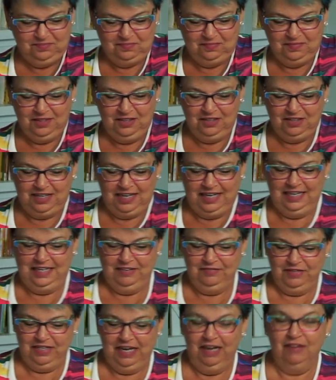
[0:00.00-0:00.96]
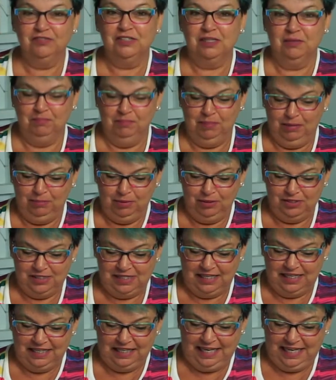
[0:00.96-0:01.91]
Look, I even have some bubbles
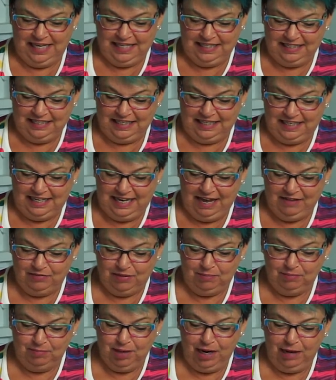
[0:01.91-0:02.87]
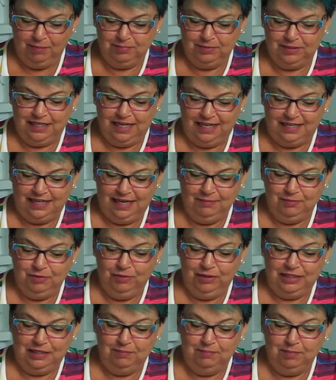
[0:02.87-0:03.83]
that landed and haven't popped yet. I'm
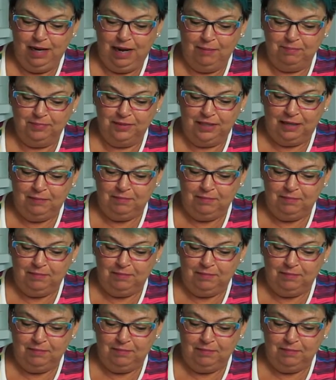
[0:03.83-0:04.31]
going to pop them.